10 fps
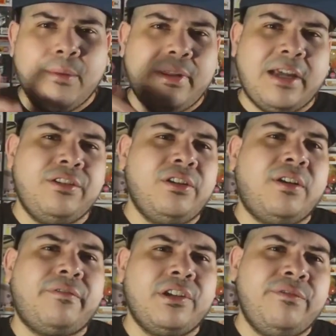But that'll do it
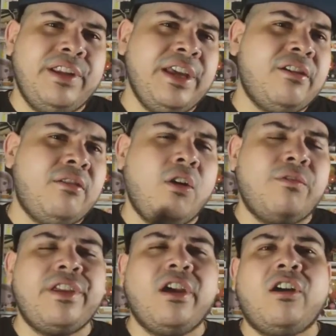all for this video.
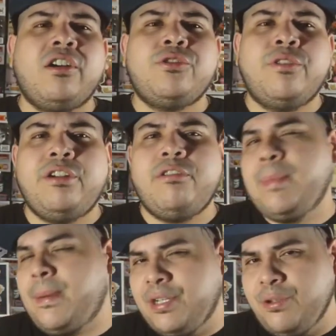Hopefully y'all all enjoyed it.
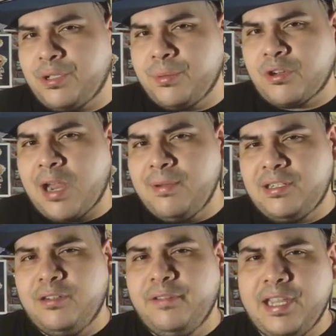Remember to subscribe and
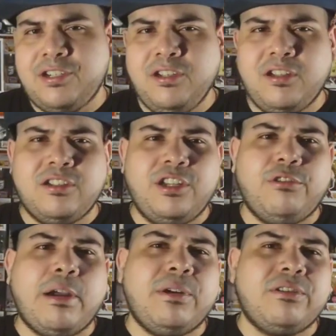turn notifications on so you
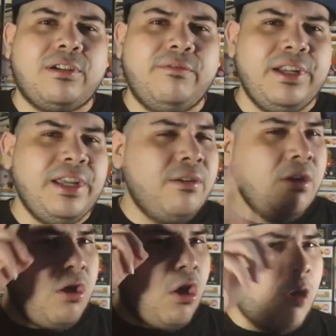know I post another video.
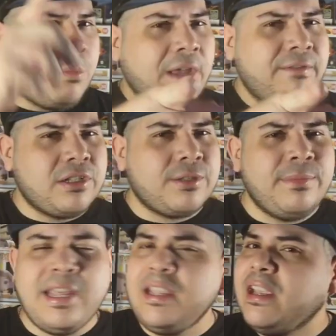Hope y'all have an awesome
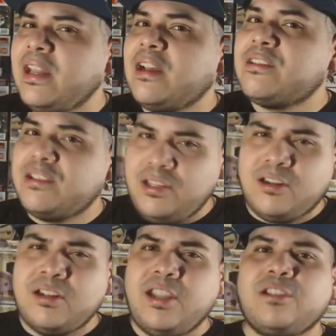day, and I'll see you
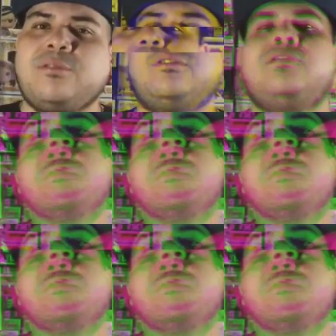on the next one.